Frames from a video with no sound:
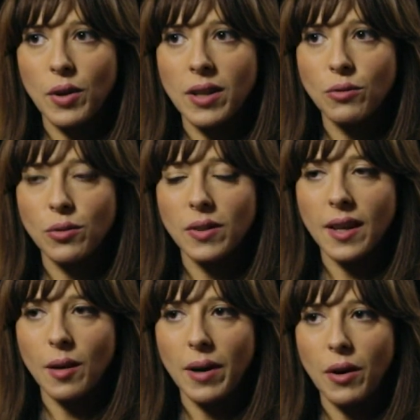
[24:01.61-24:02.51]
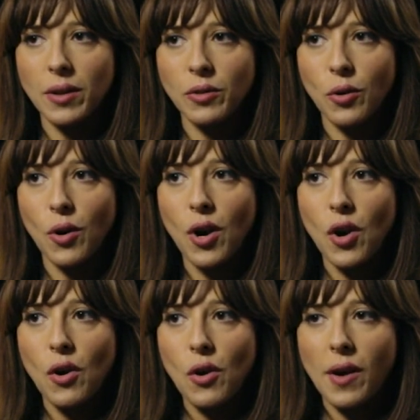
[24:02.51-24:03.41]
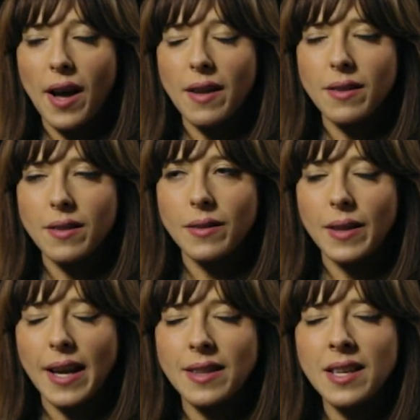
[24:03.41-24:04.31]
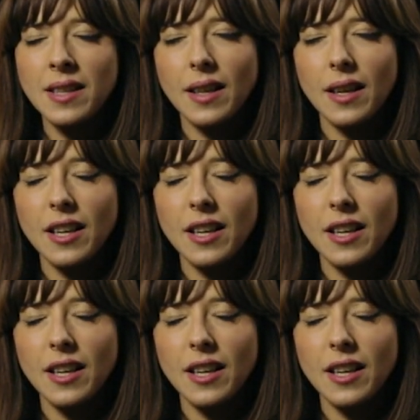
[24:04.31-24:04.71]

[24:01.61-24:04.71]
we need to think about, you know, I think